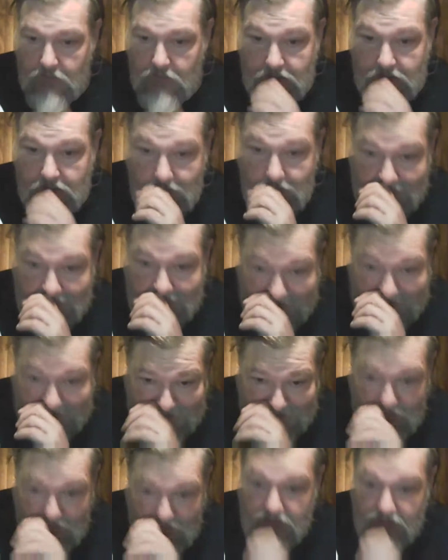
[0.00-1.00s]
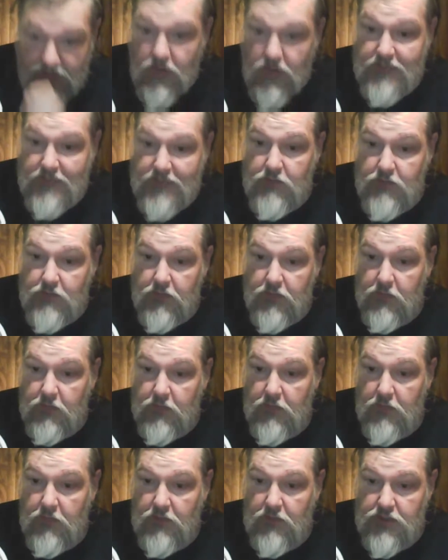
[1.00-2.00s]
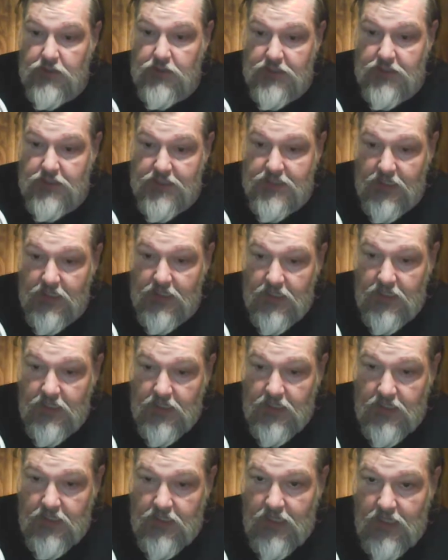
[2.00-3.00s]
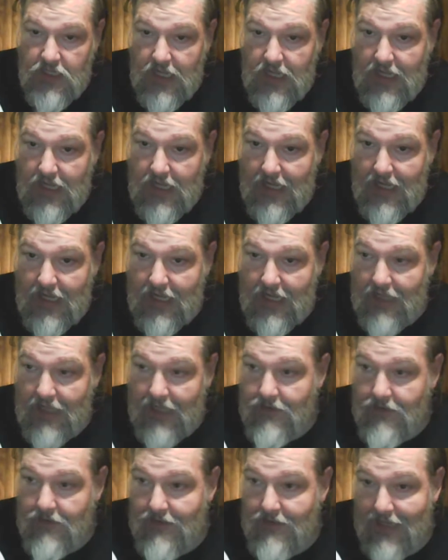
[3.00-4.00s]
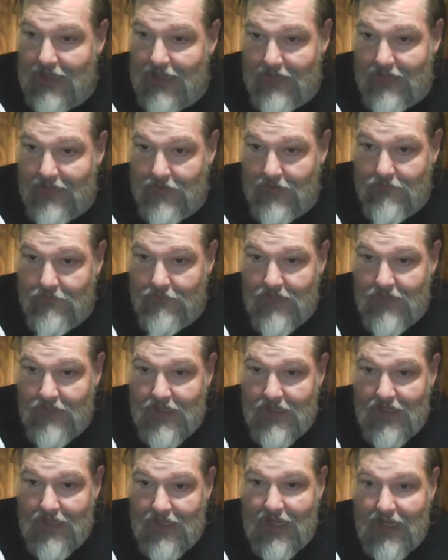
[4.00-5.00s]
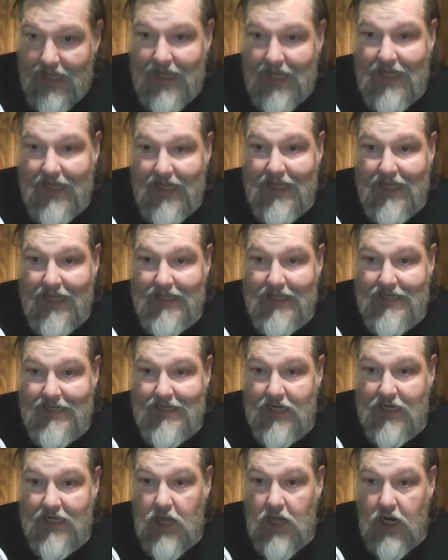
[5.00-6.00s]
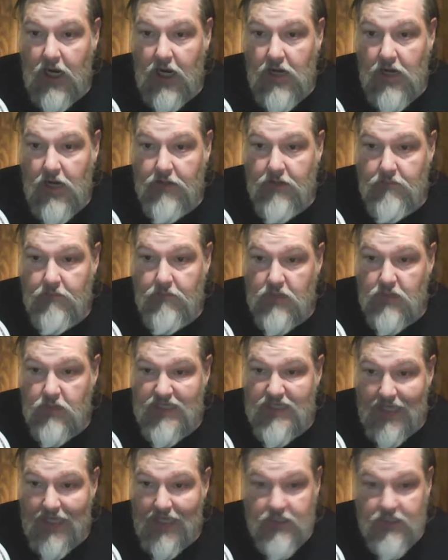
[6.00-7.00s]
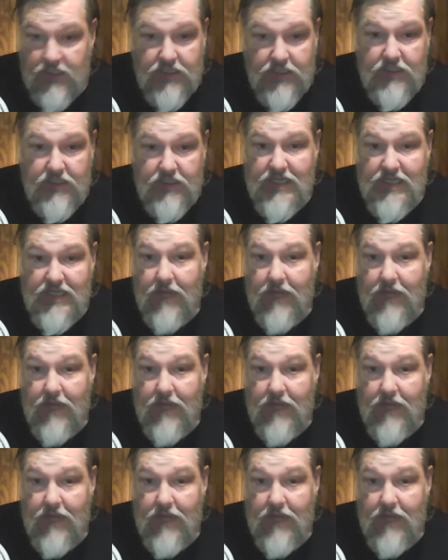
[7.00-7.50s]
classes spread across multiple promotions. Hi there. Gegard Mousasi continues to